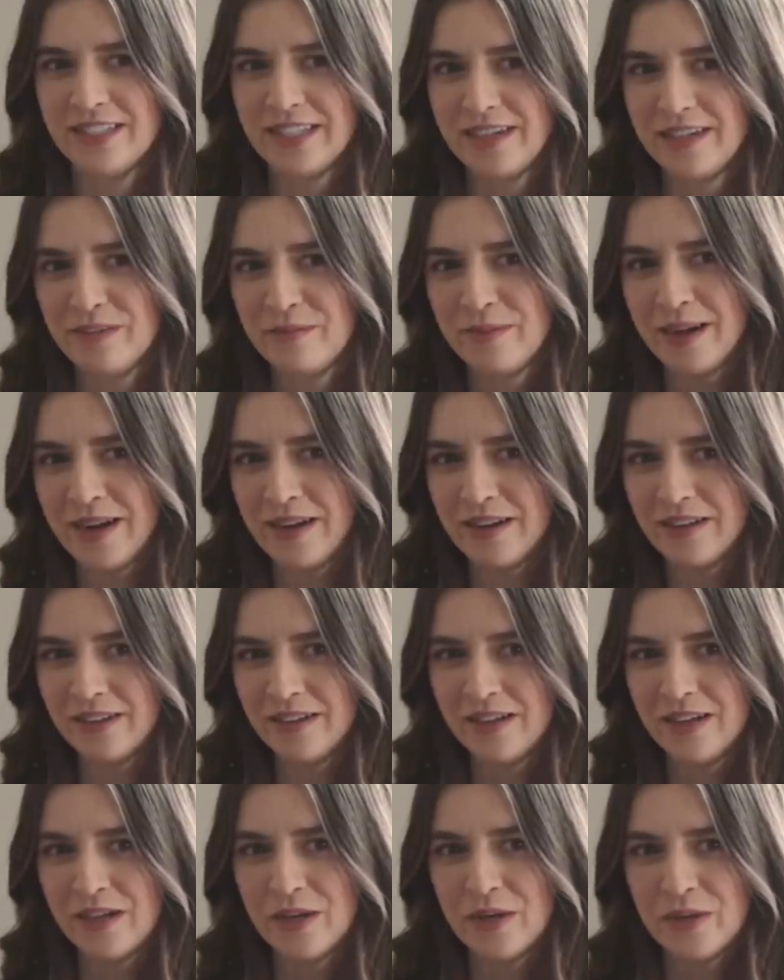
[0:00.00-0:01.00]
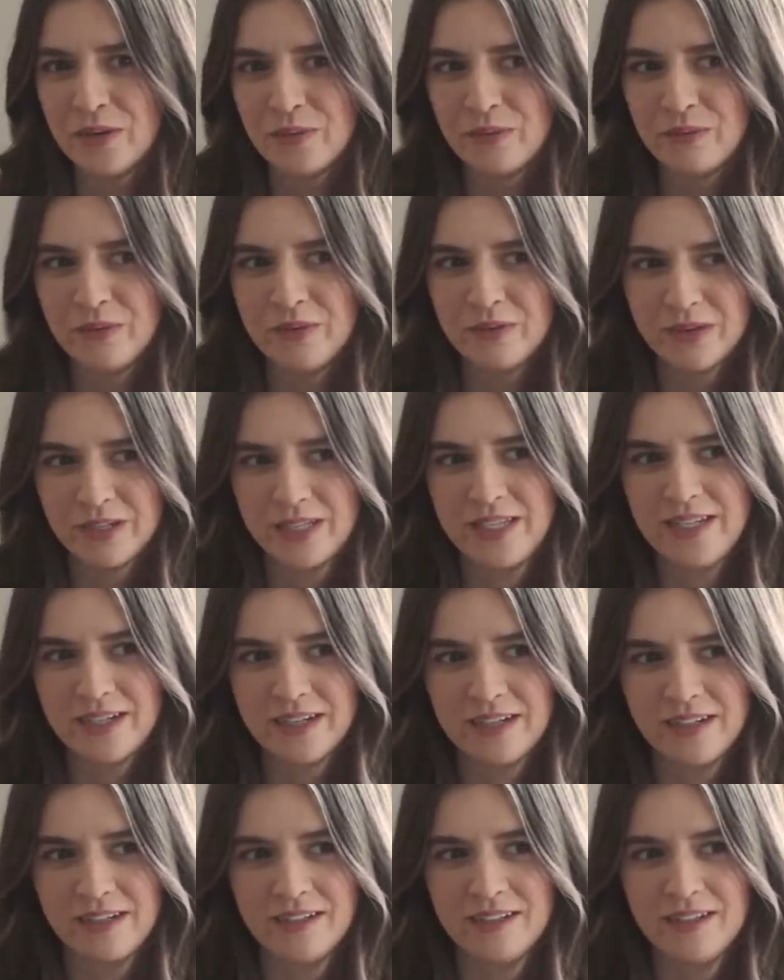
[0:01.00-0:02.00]
thing about when we were
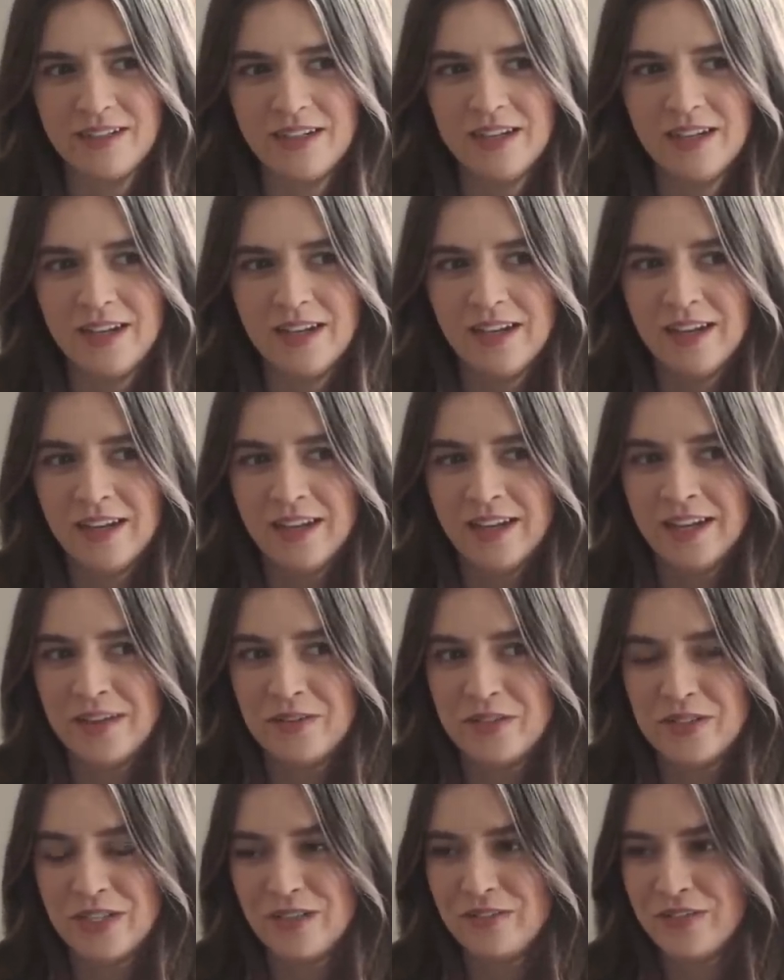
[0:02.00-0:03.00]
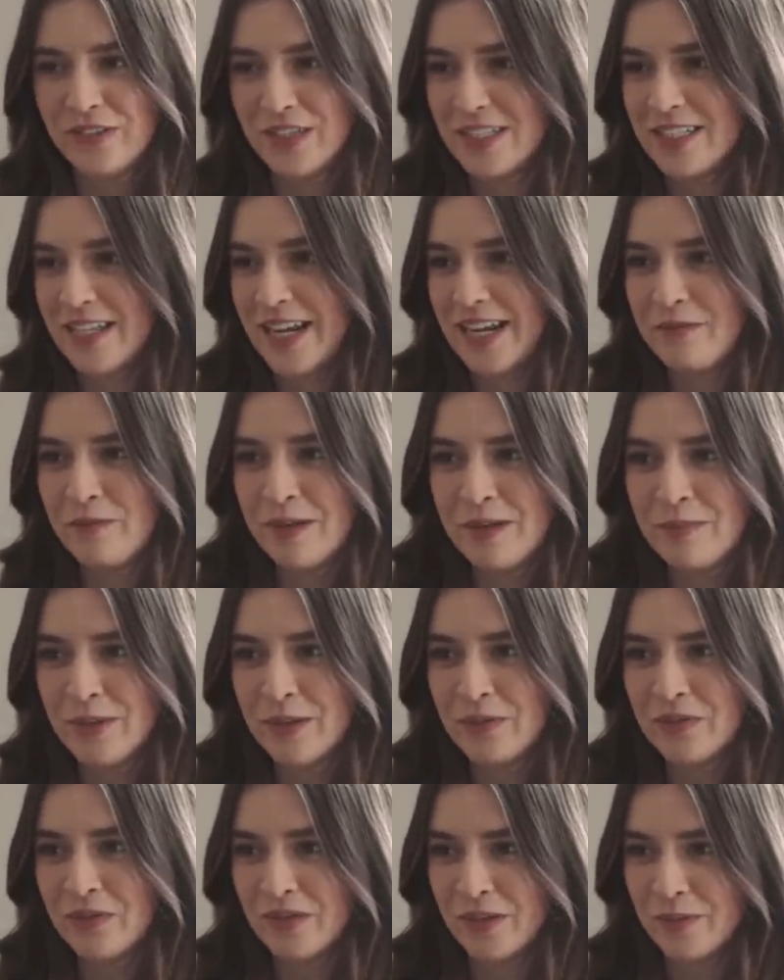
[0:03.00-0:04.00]
here and it was our first night, and we
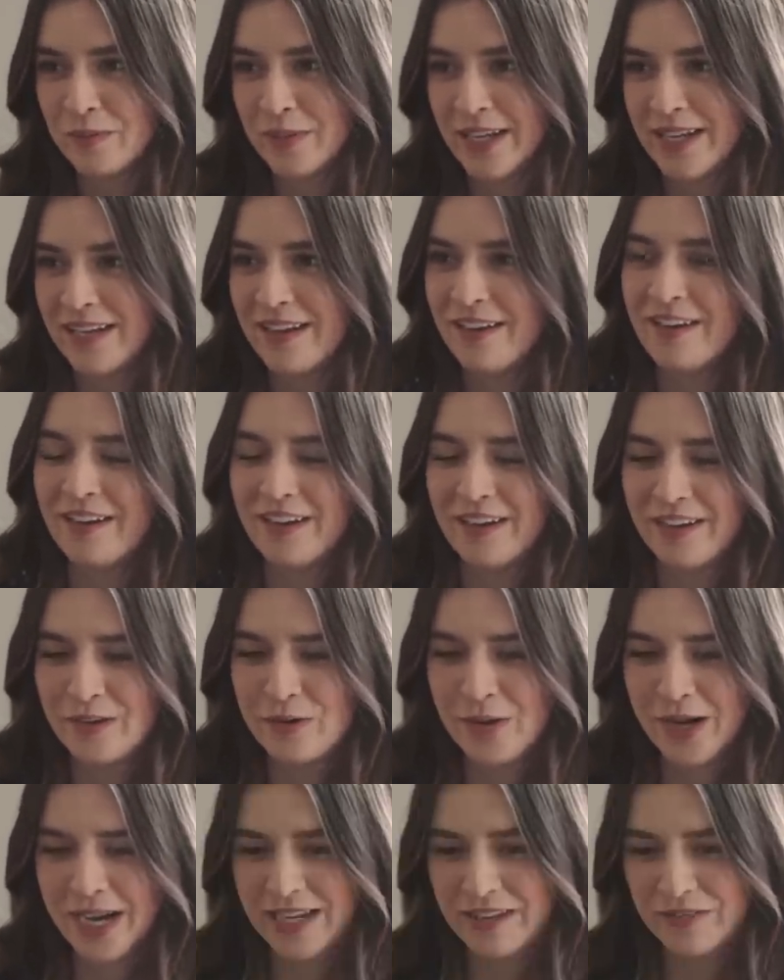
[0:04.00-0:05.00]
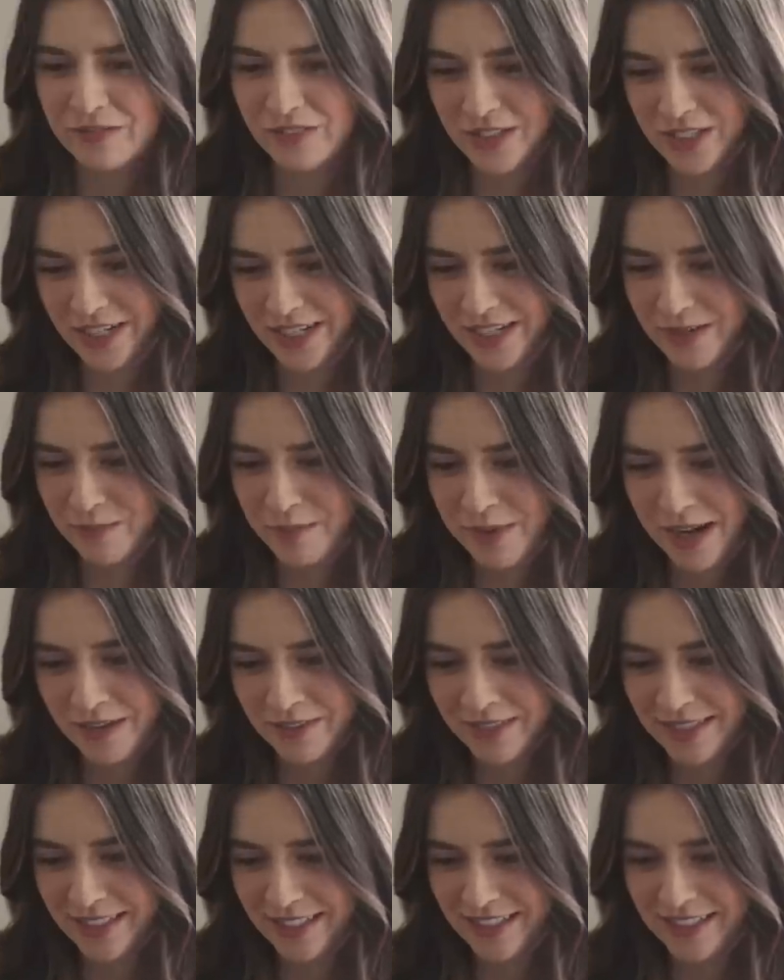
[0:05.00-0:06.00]
moved from like our quiet Virginia
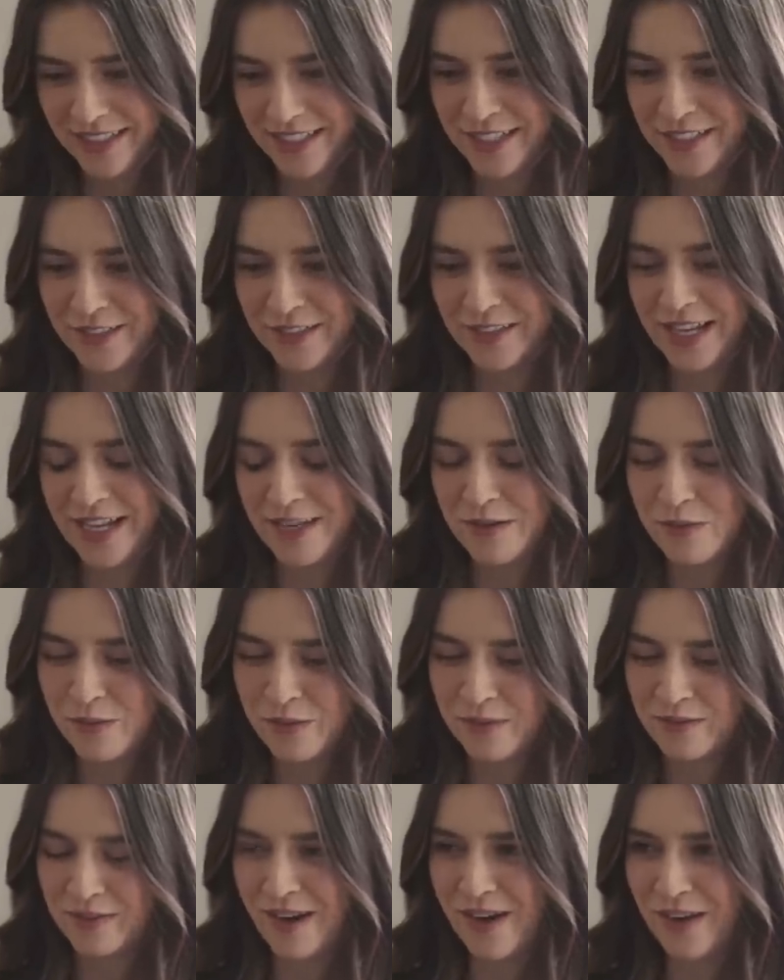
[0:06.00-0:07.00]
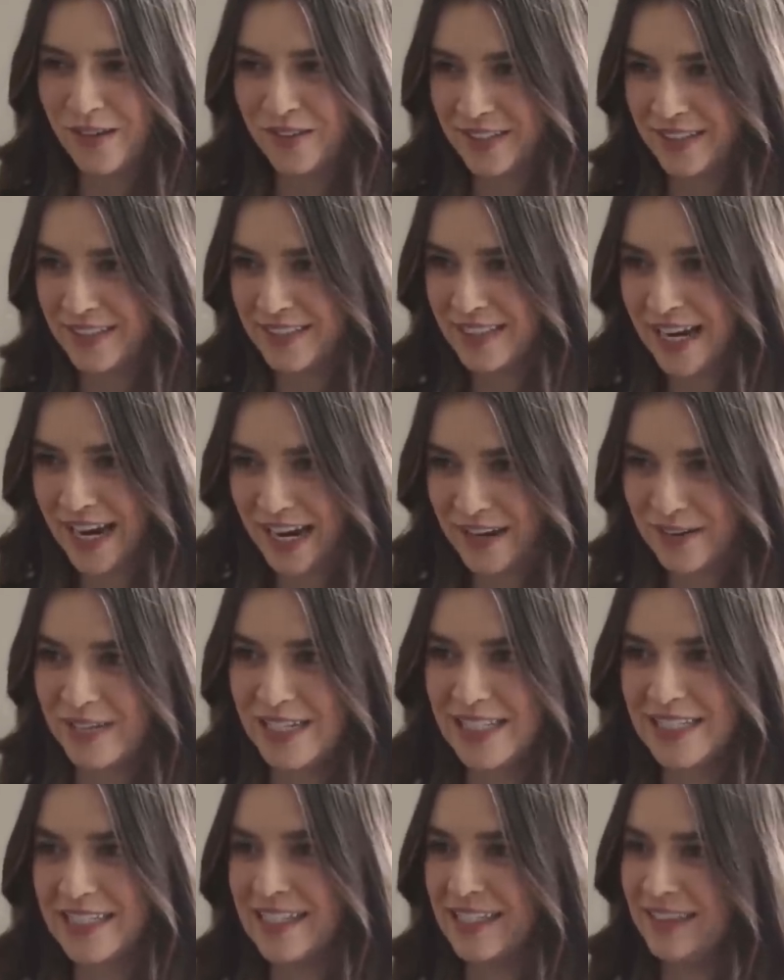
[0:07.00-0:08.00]
mountain to like all the
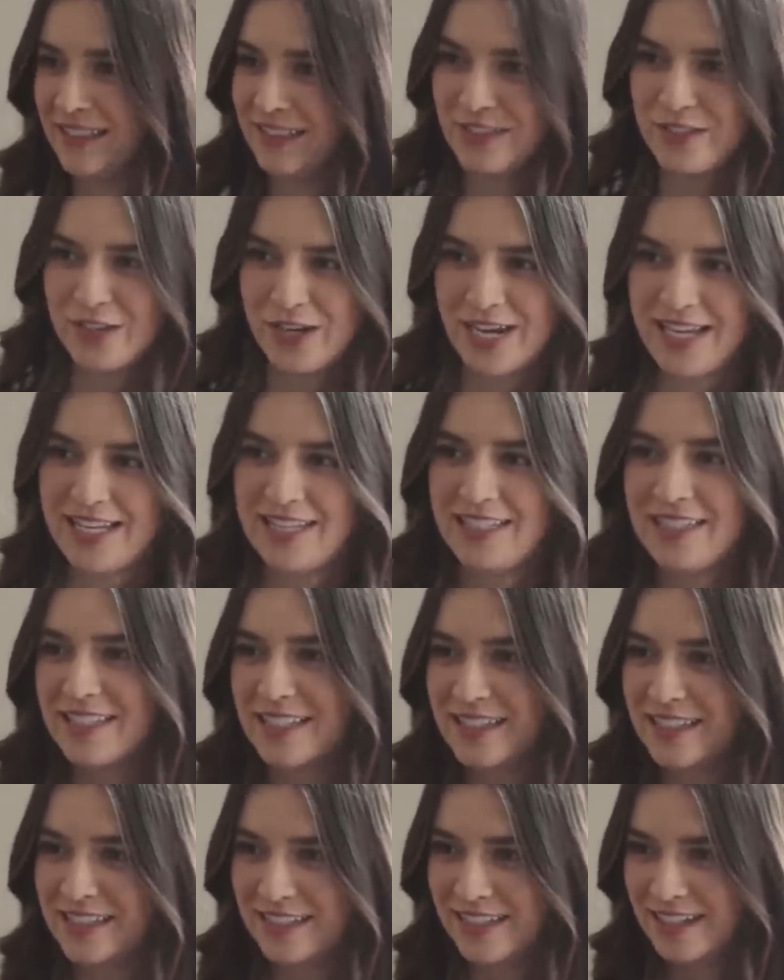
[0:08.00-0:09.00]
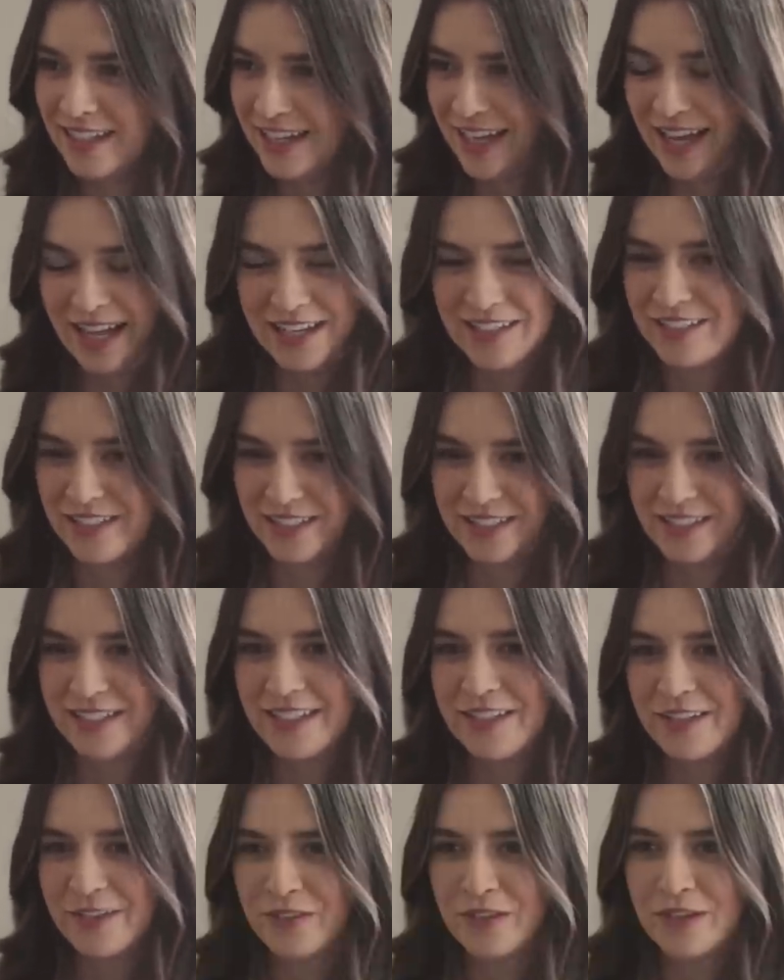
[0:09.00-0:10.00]
sirens and the trains and just
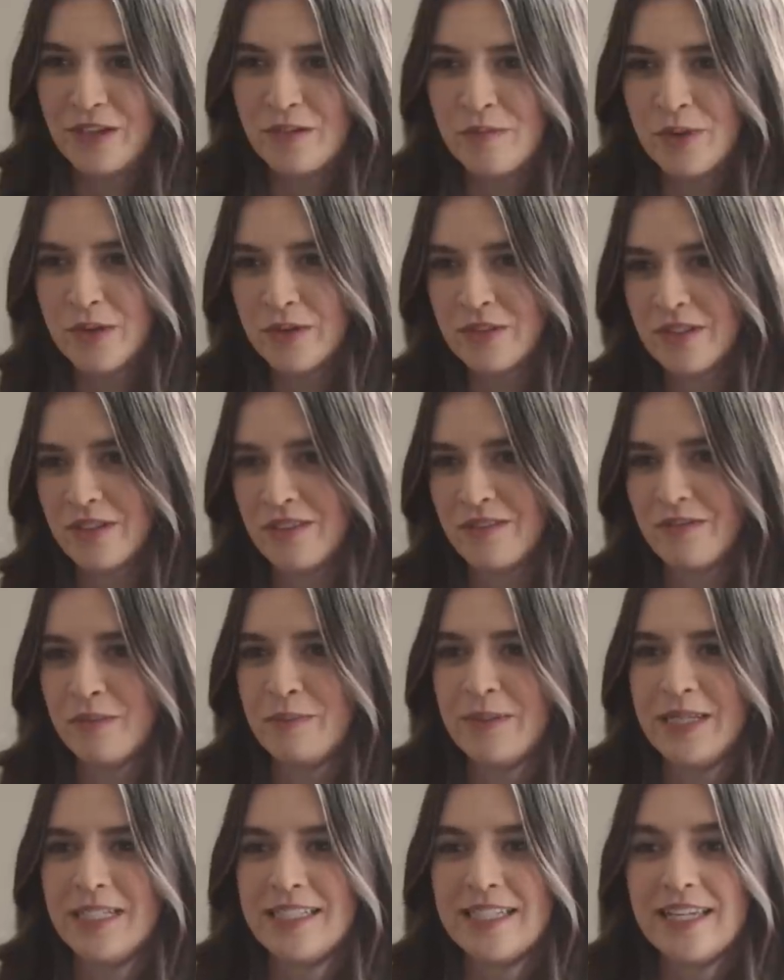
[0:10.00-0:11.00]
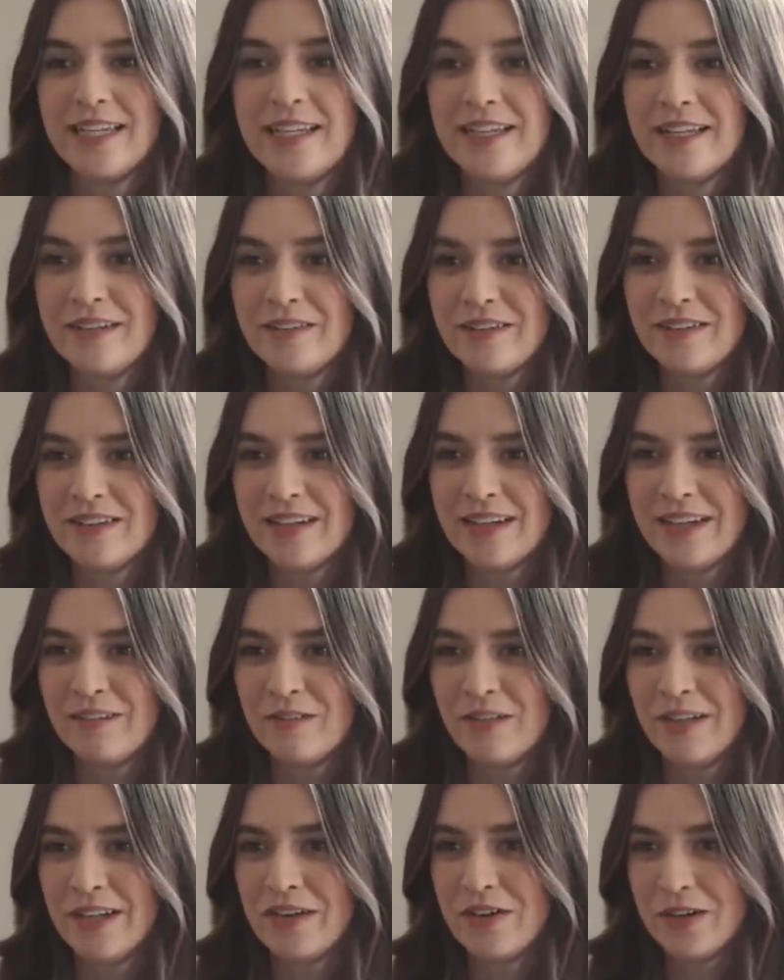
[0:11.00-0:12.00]
you know the commotion of a big city and, and
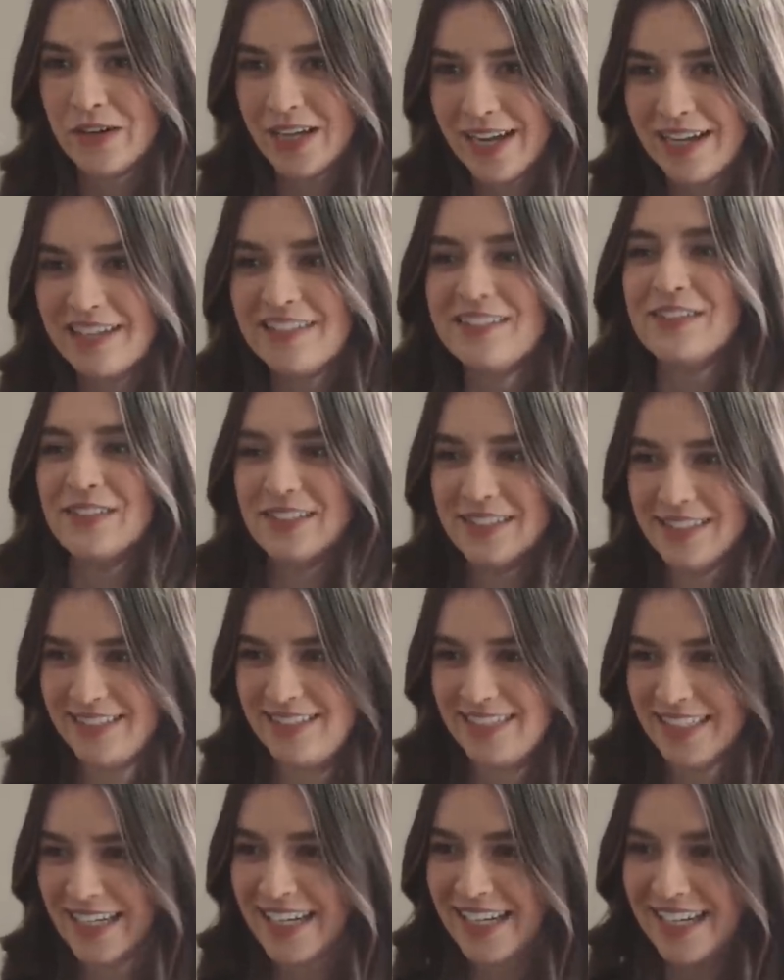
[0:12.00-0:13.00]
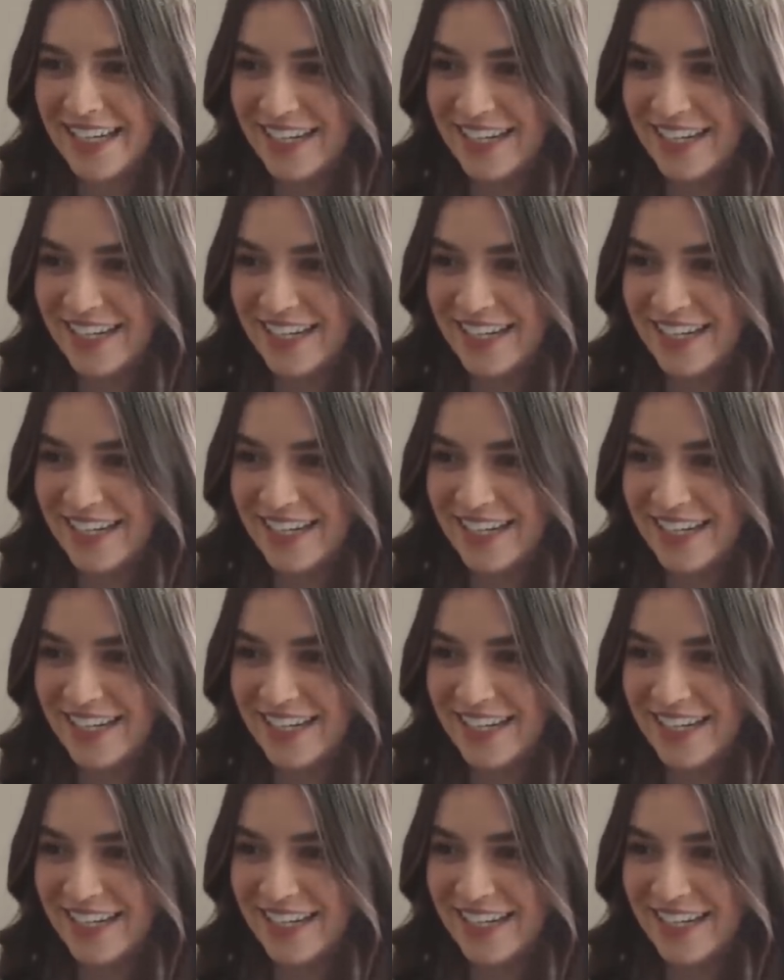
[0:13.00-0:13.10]
we're like okay so this is it